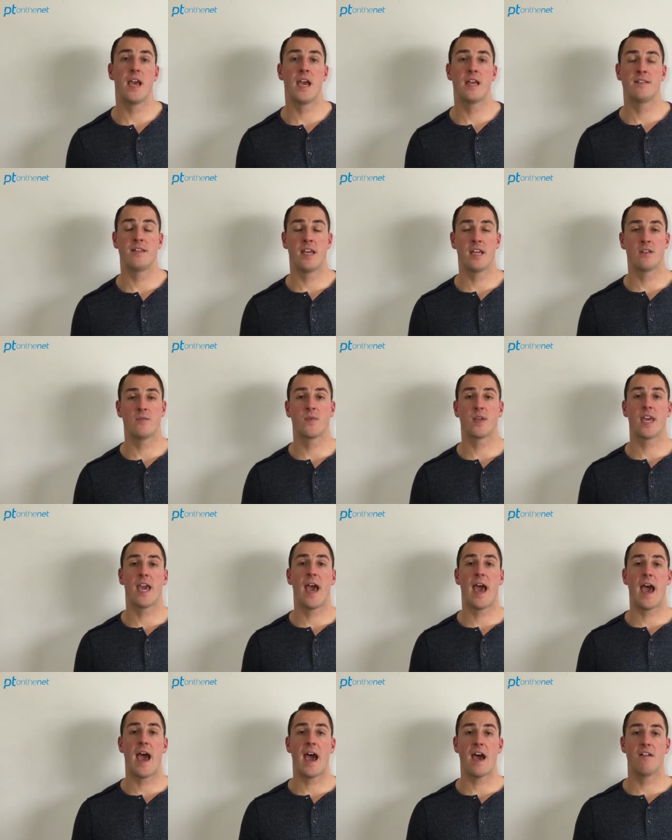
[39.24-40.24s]
and then we
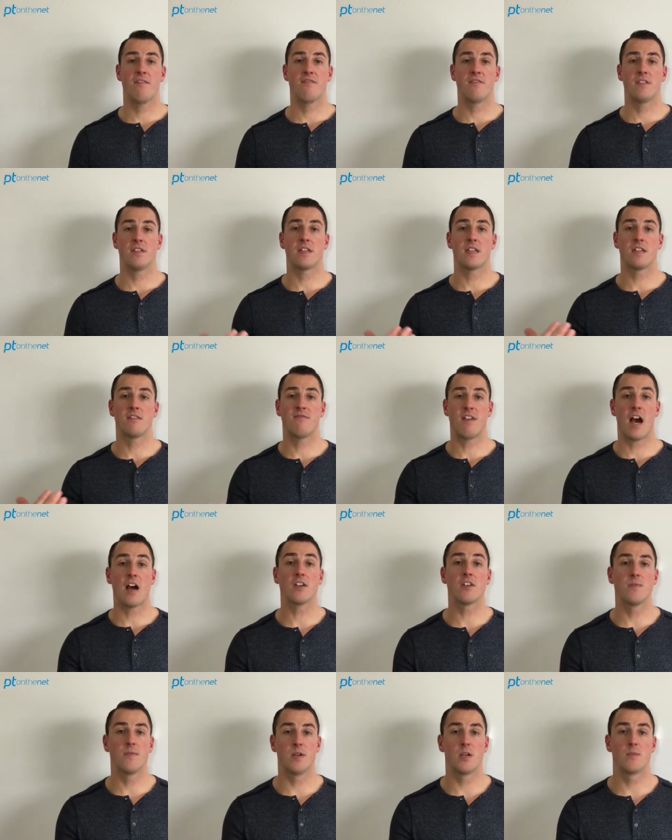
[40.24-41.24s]
have the
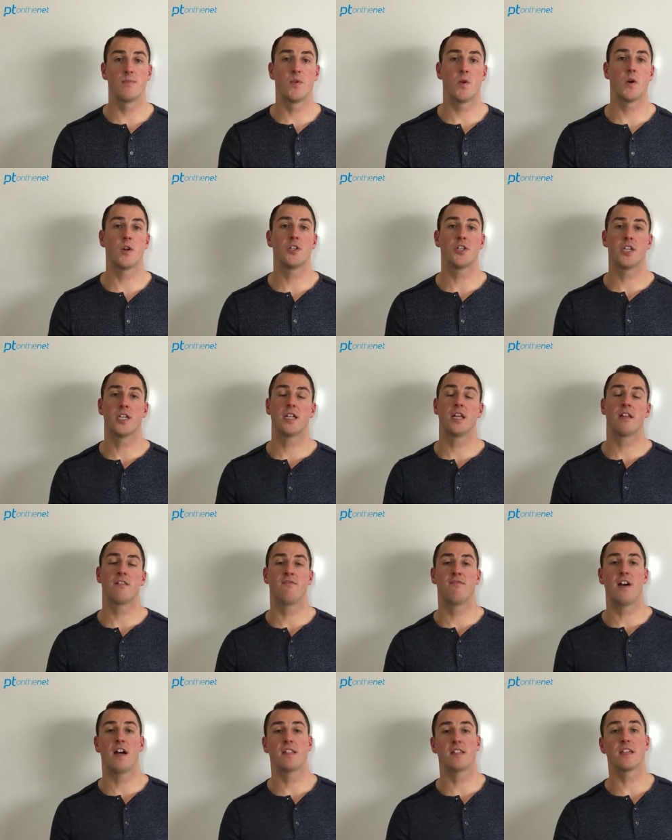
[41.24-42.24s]
value build portion,
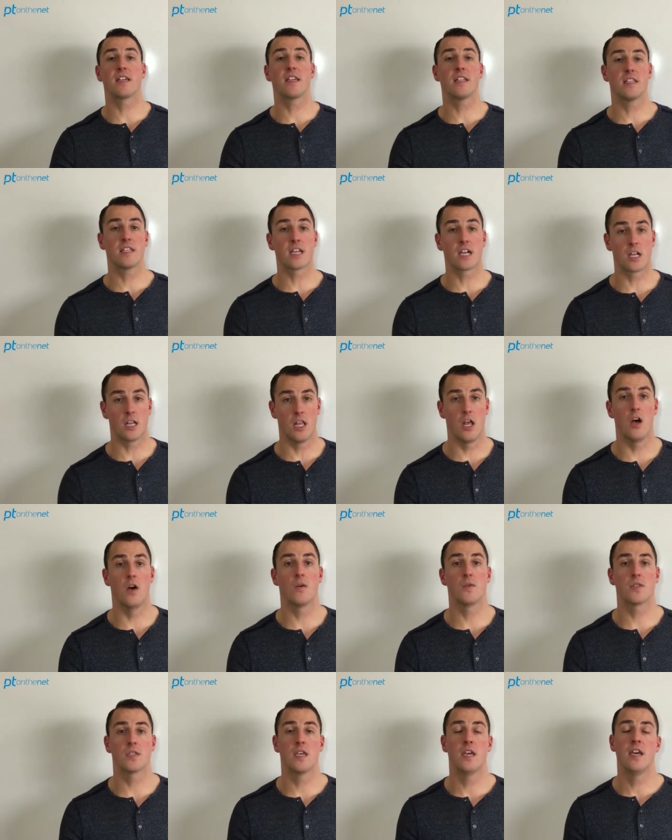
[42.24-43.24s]
and finally the
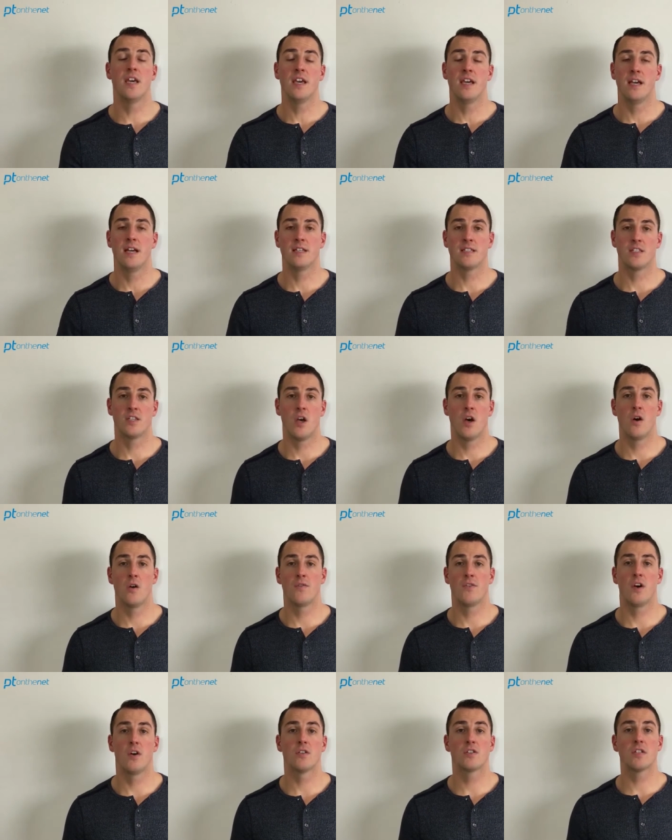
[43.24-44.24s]
close. And
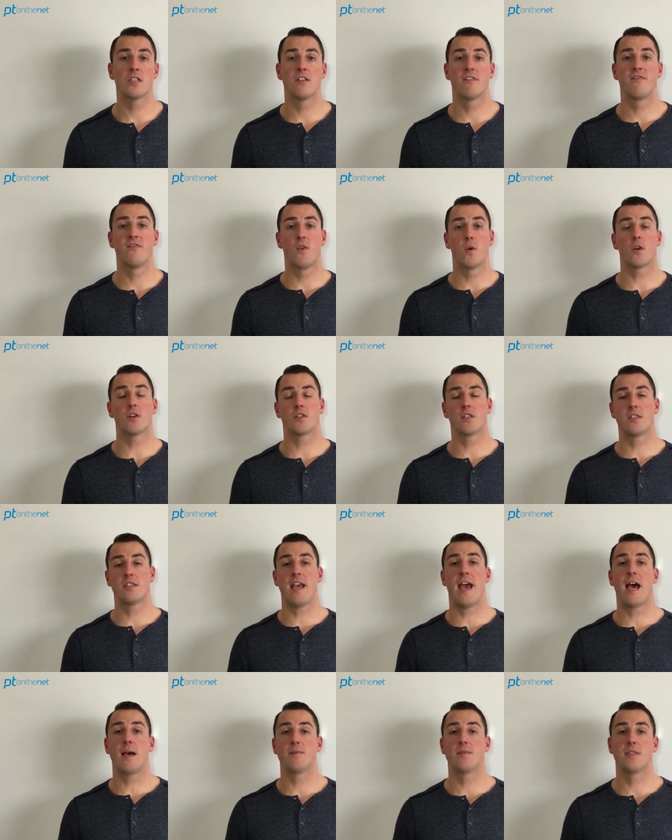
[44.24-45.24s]
so those are the 4
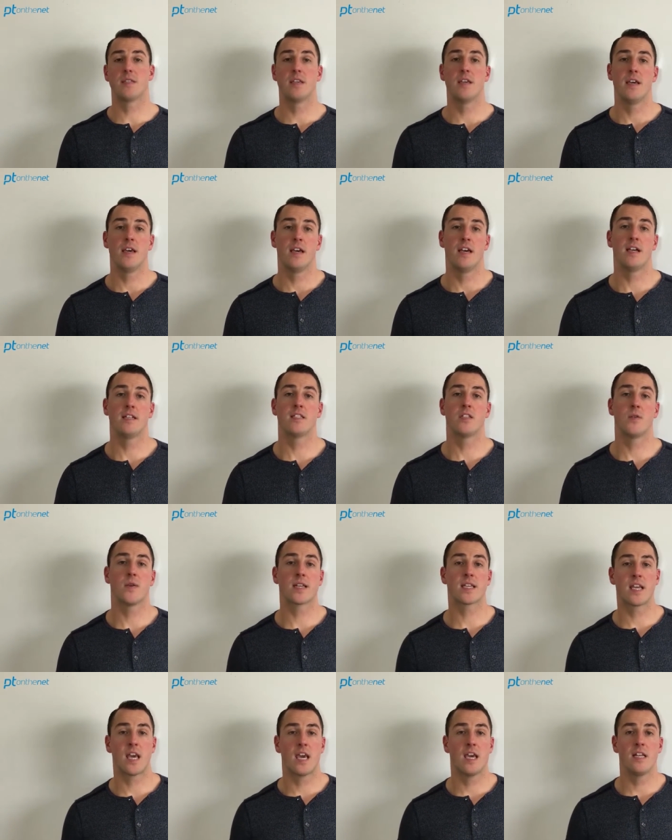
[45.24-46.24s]
steps. And so
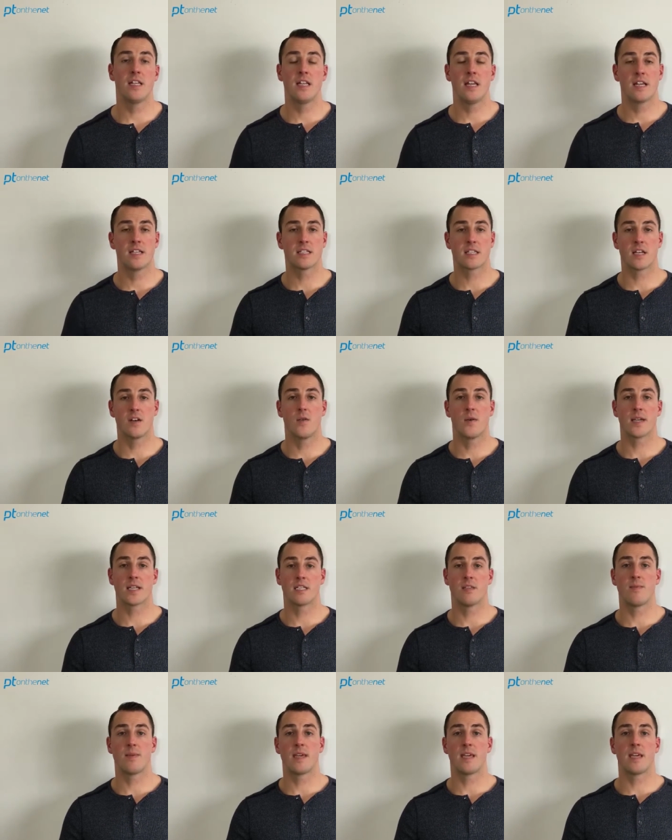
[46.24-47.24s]
again, it's going
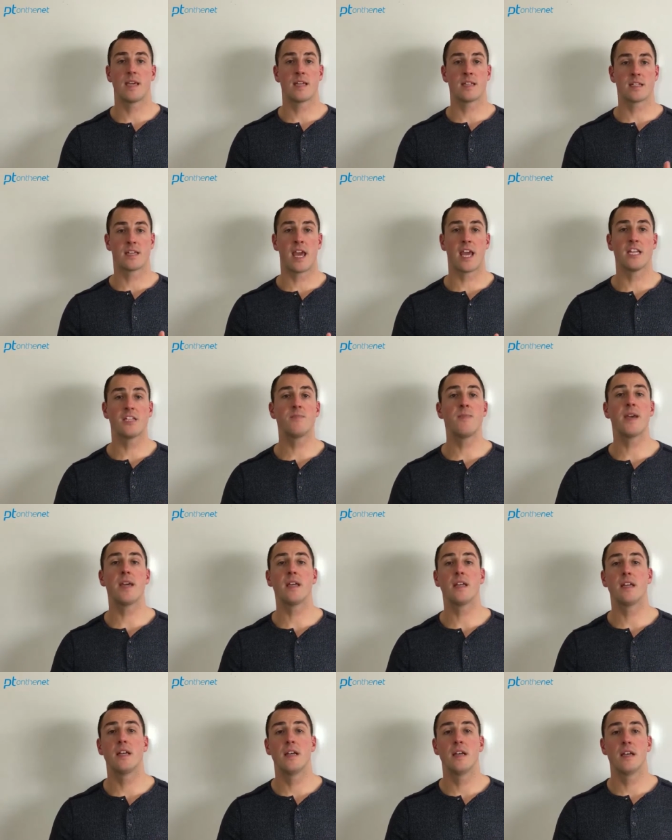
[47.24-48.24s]
to be
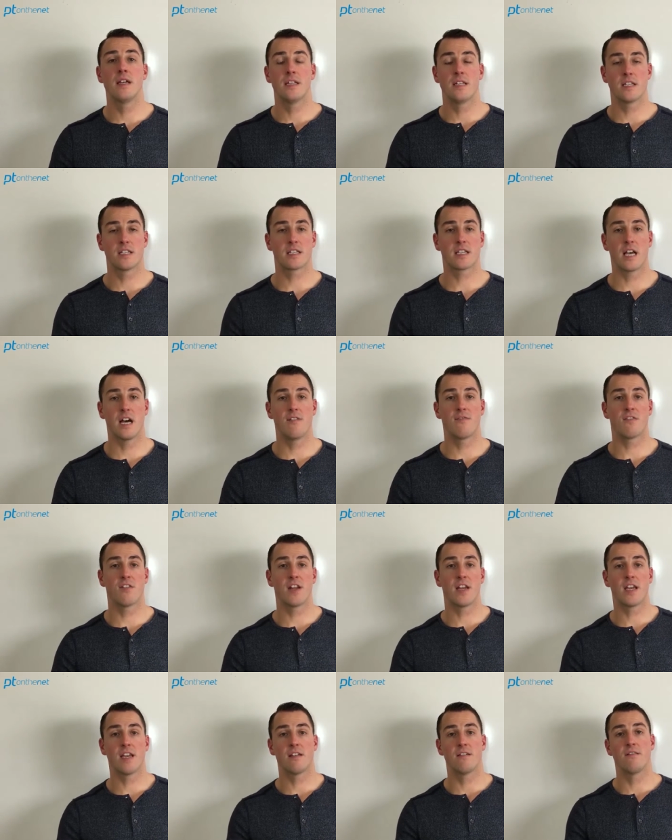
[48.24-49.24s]
engagement,
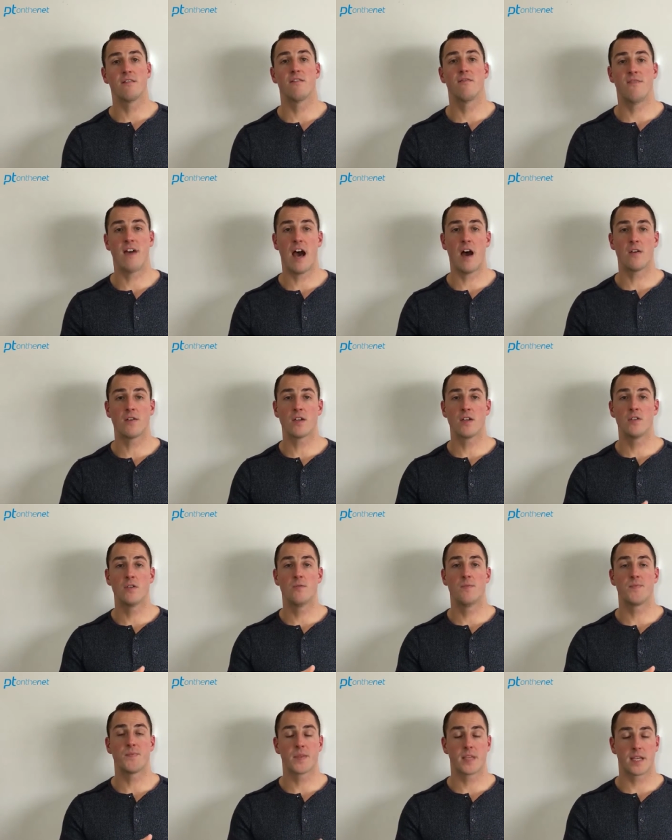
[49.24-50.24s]
discovery,
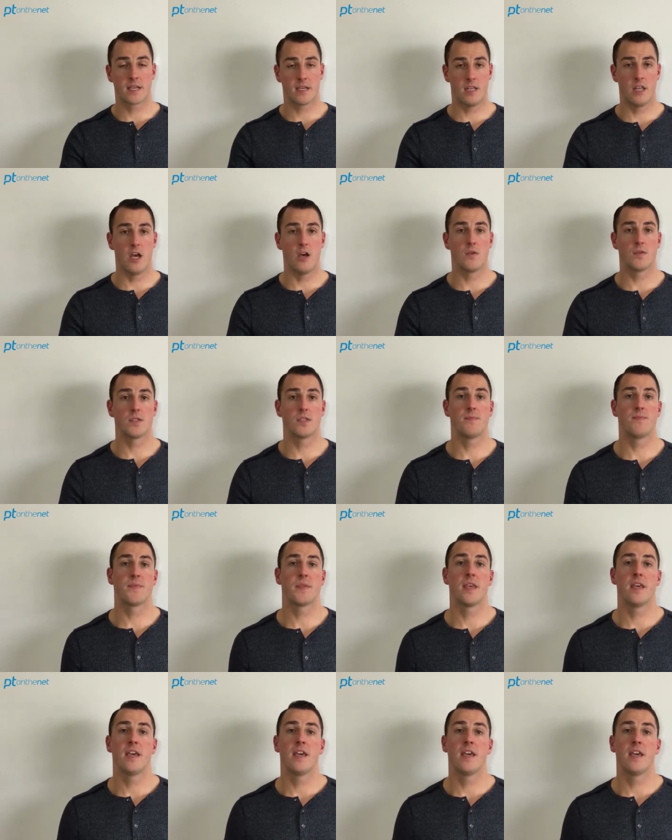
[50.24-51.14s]
value, close.